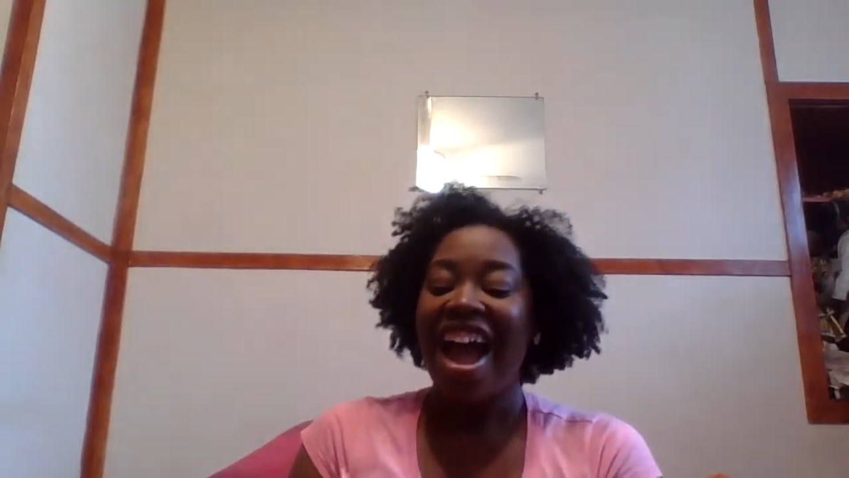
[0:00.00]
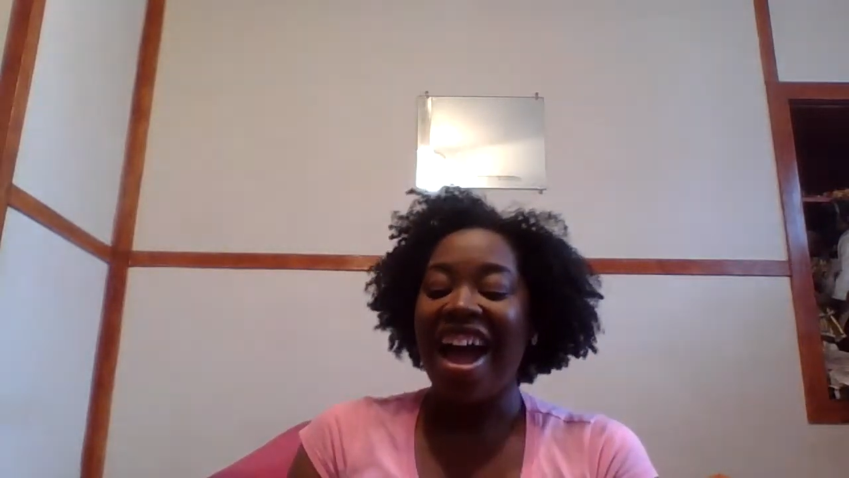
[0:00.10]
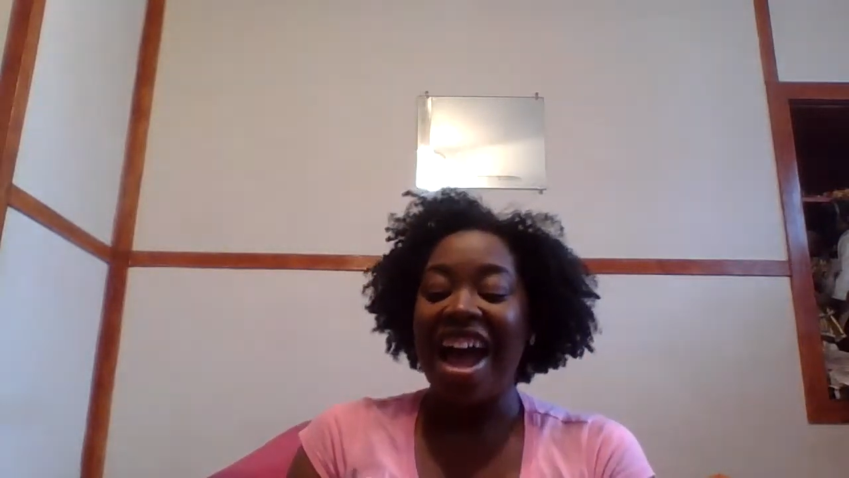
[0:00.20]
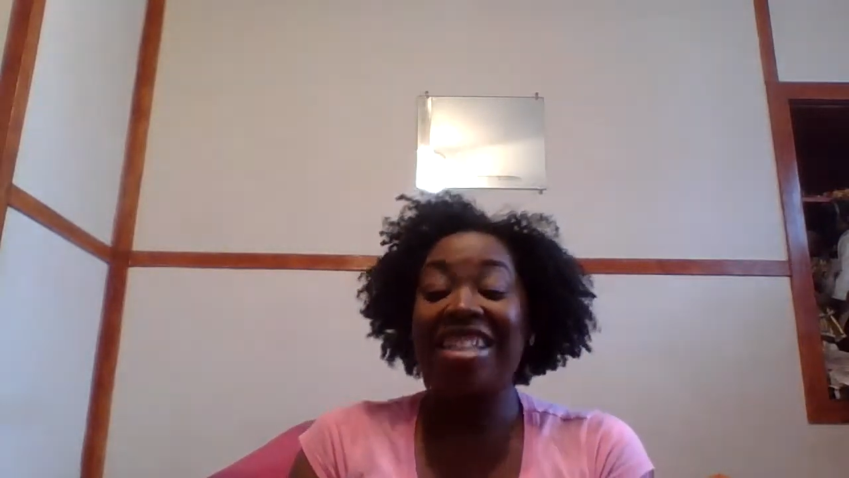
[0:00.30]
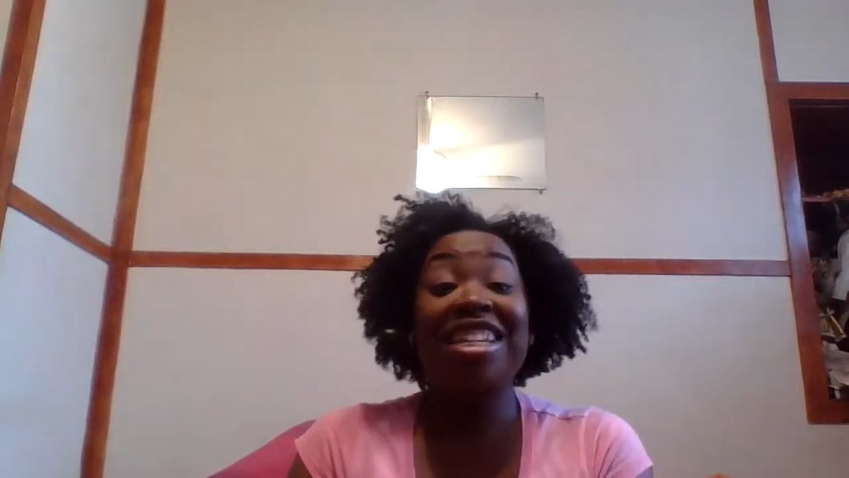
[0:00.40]

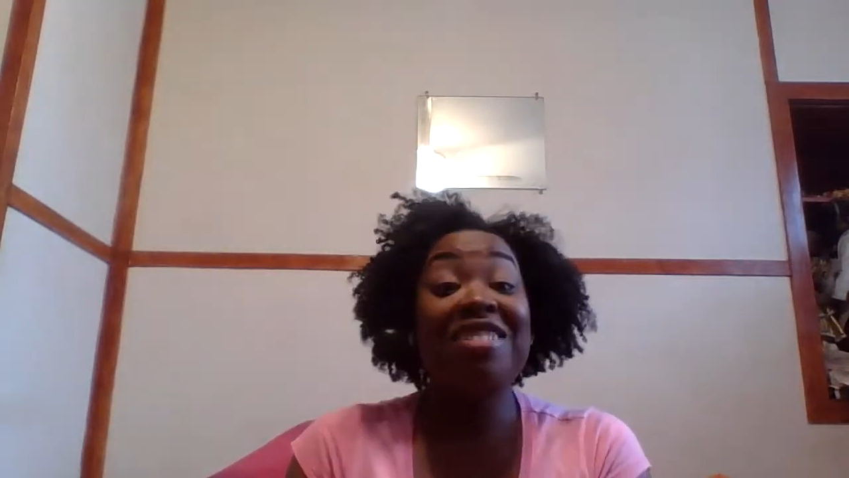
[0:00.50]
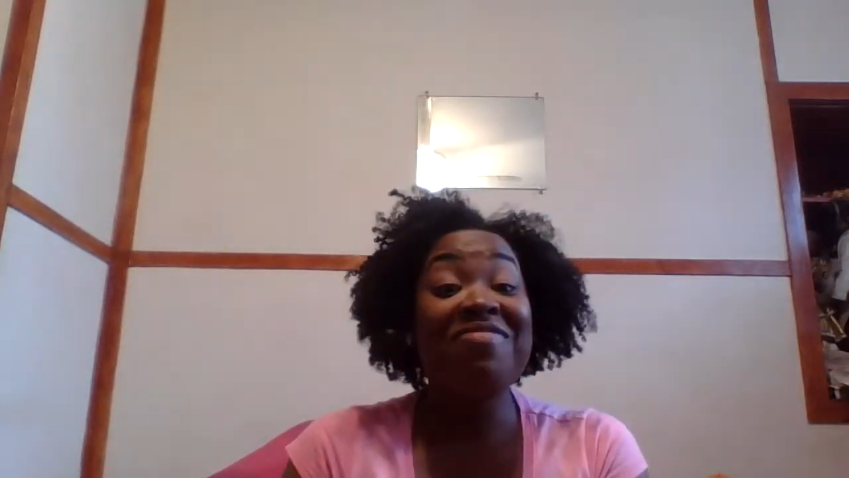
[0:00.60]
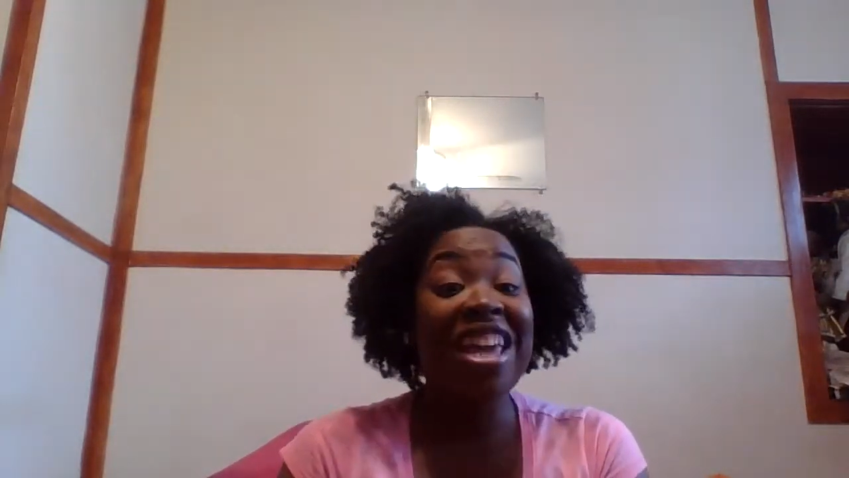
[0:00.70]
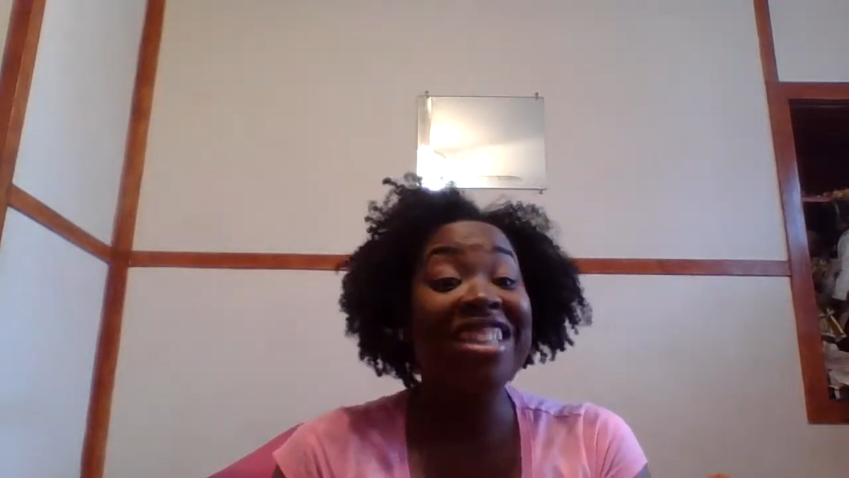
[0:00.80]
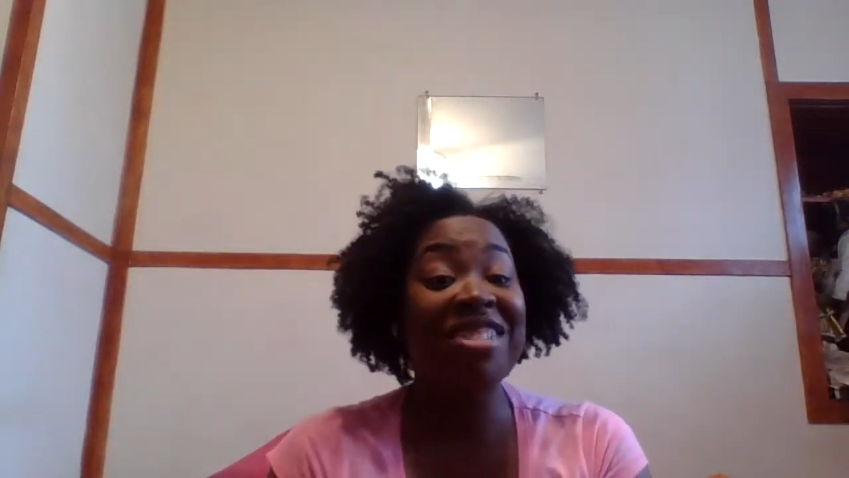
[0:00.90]
I did
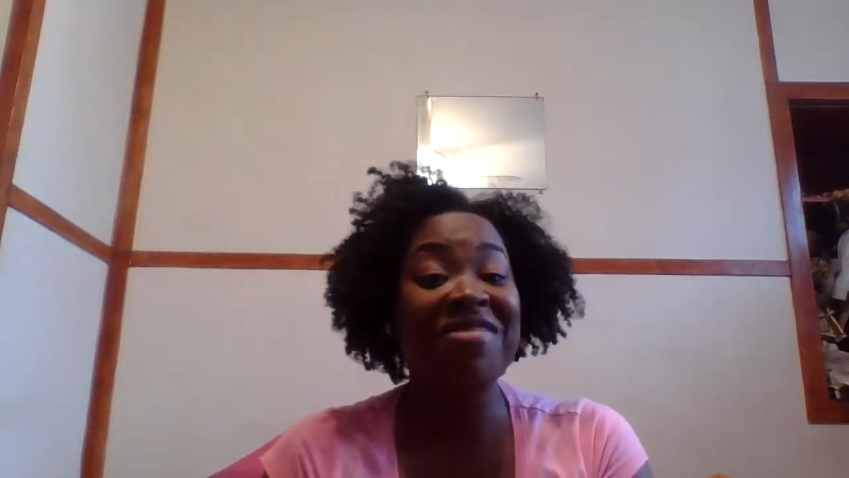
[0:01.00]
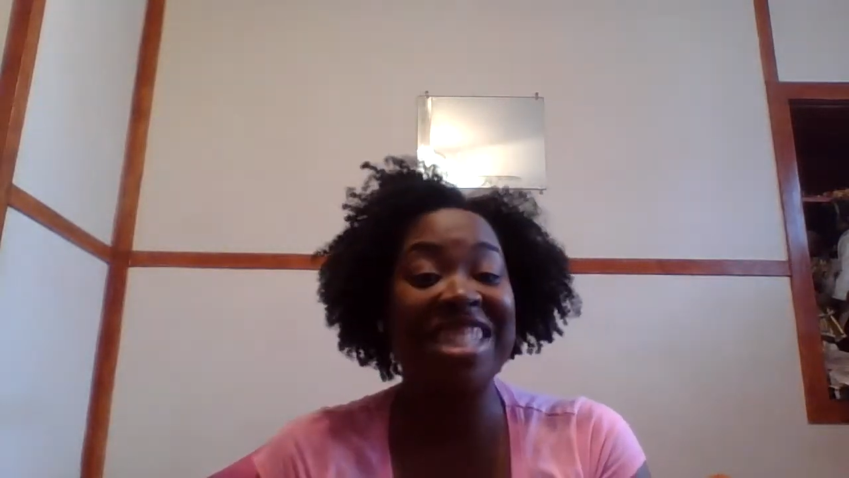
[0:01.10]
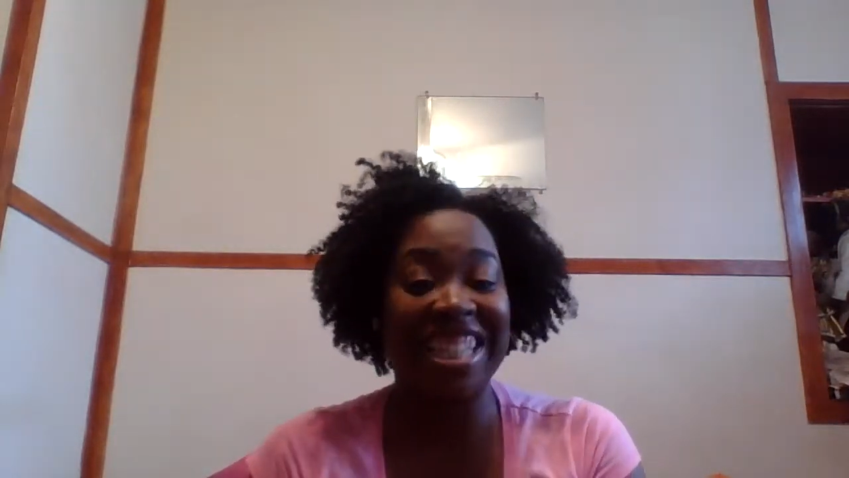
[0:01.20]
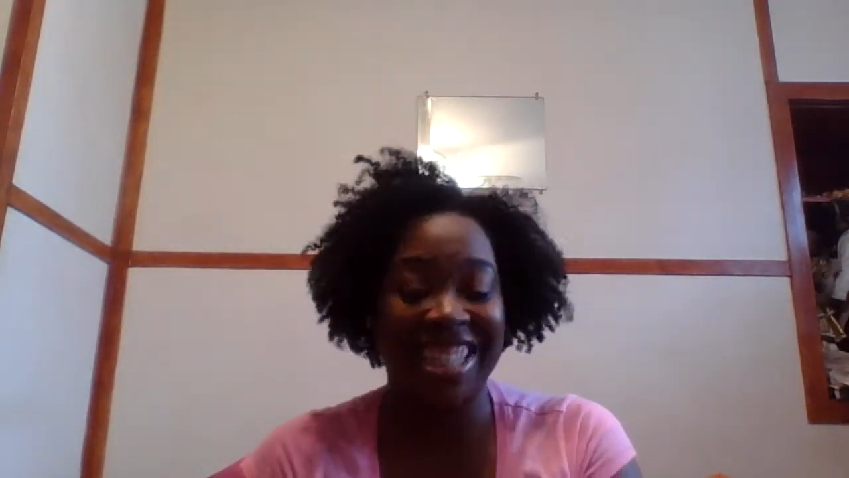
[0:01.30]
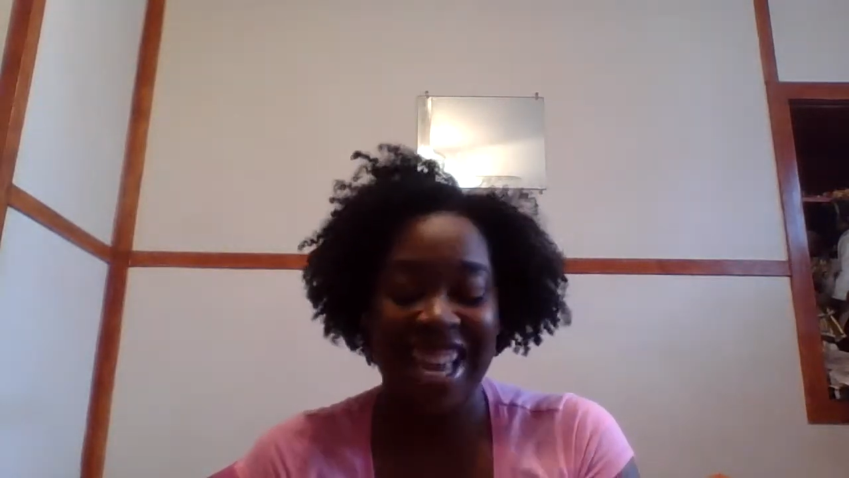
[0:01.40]
make some
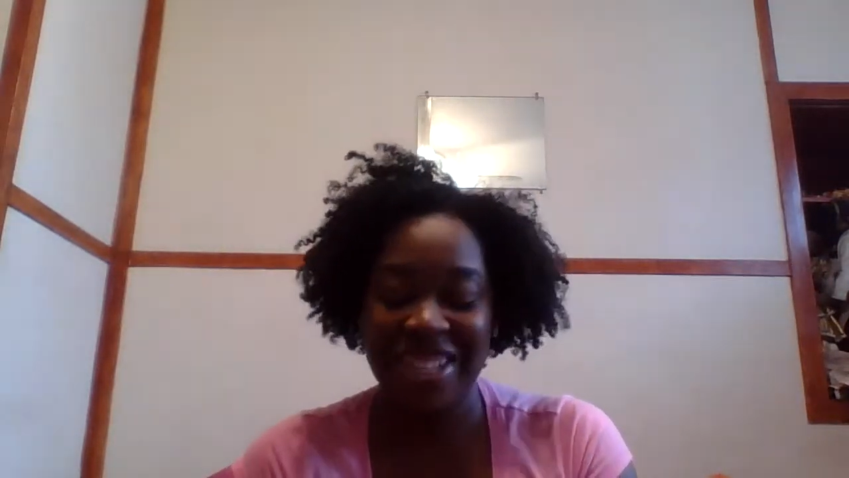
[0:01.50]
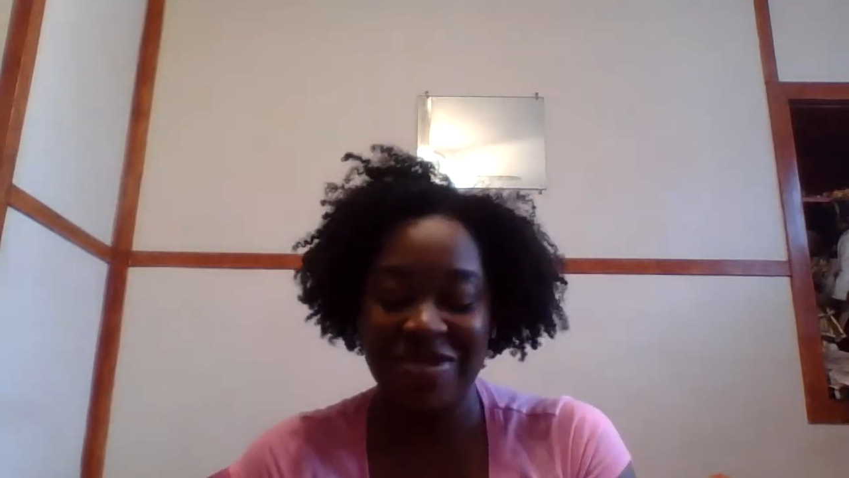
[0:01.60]
success